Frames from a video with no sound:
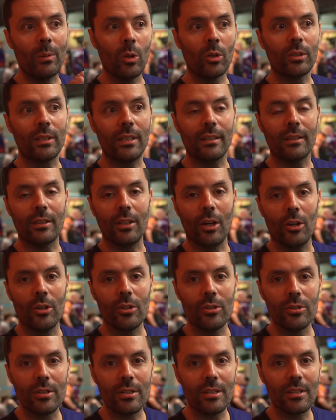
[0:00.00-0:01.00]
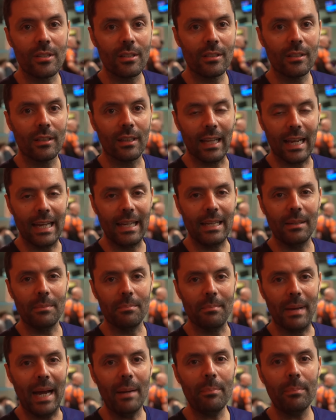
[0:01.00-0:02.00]
looked at those lane
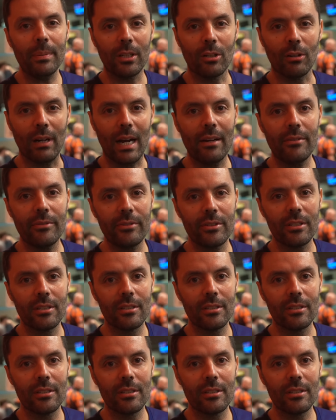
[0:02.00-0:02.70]
map graphs.